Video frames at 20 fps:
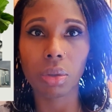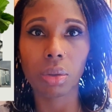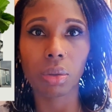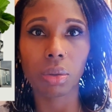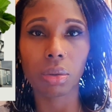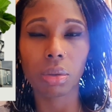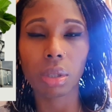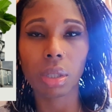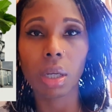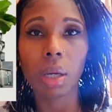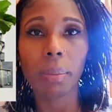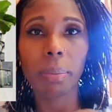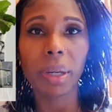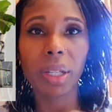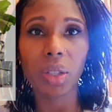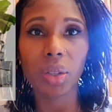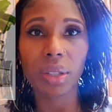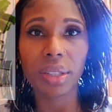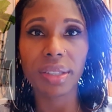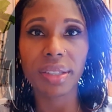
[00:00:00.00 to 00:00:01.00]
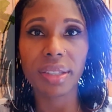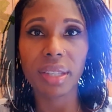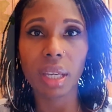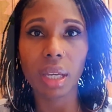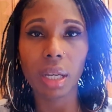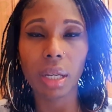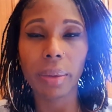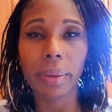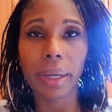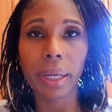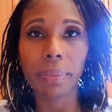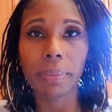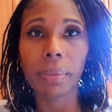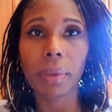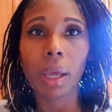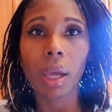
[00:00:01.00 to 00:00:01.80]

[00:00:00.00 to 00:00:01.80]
called, but you can see anyway.